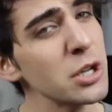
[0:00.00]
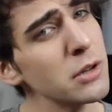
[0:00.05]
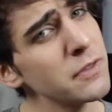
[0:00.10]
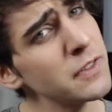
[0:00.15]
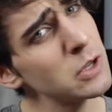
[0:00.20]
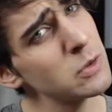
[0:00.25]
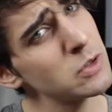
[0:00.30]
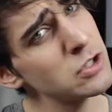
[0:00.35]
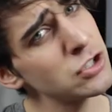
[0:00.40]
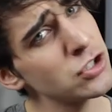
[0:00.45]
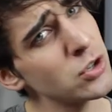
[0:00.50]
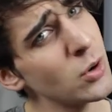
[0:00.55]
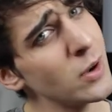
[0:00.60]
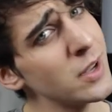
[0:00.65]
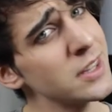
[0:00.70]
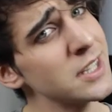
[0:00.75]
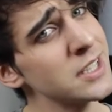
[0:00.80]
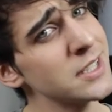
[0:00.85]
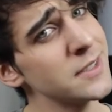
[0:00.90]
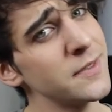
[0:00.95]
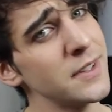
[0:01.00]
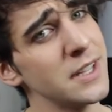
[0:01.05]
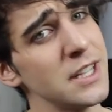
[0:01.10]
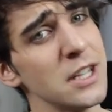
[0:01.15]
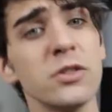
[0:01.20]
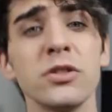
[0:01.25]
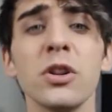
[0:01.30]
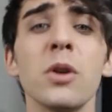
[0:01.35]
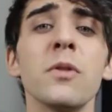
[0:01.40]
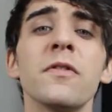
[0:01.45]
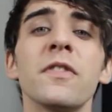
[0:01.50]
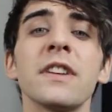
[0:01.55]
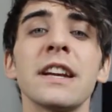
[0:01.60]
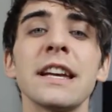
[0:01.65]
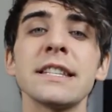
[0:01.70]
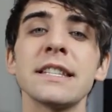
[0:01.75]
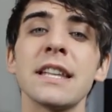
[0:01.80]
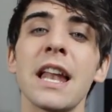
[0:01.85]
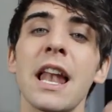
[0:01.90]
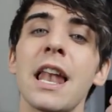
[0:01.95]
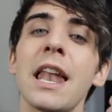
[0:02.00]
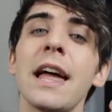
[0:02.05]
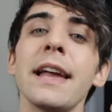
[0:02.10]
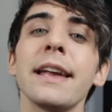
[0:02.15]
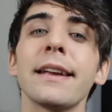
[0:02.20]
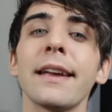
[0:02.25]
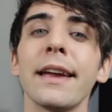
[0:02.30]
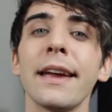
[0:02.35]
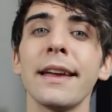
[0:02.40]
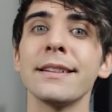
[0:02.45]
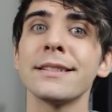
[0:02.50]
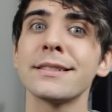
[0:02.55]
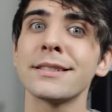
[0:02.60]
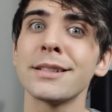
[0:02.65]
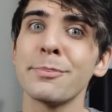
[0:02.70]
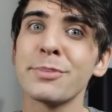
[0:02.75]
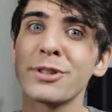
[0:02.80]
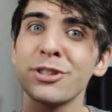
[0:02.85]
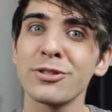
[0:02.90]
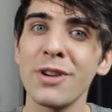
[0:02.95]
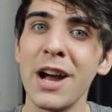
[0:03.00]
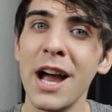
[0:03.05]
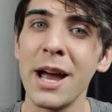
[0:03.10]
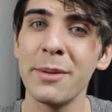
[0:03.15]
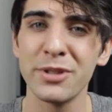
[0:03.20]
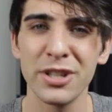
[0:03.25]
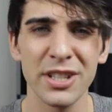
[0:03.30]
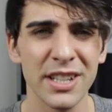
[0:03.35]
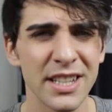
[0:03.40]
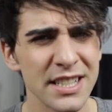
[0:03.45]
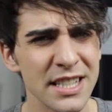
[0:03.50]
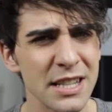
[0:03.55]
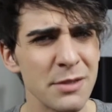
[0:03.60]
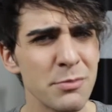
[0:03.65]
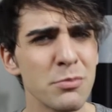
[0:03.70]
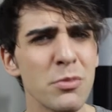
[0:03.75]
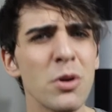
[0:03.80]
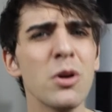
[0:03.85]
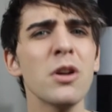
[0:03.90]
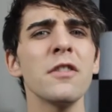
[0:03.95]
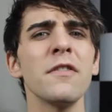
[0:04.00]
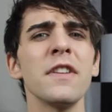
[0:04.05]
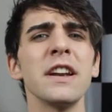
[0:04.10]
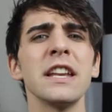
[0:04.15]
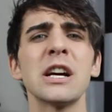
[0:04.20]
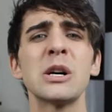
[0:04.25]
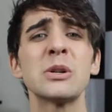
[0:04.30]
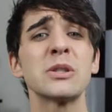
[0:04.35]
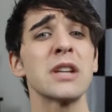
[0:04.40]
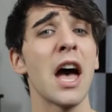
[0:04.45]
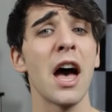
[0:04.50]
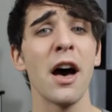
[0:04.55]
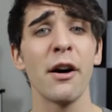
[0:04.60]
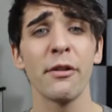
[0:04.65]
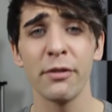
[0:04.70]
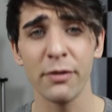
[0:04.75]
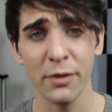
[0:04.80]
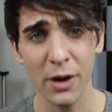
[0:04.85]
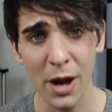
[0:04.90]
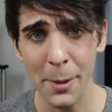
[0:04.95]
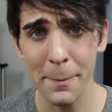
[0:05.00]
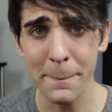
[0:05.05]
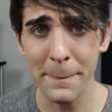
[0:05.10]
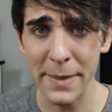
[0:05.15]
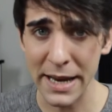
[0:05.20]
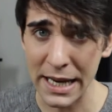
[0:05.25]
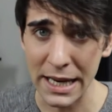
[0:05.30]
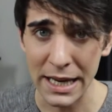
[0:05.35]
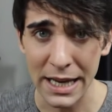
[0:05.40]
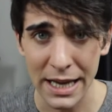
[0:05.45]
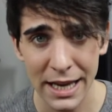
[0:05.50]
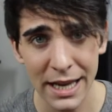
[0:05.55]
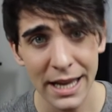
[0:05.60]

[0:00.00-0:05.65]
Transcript: So if you enjoyed this video, don't forget to like and subscribe so you can see more videos from me.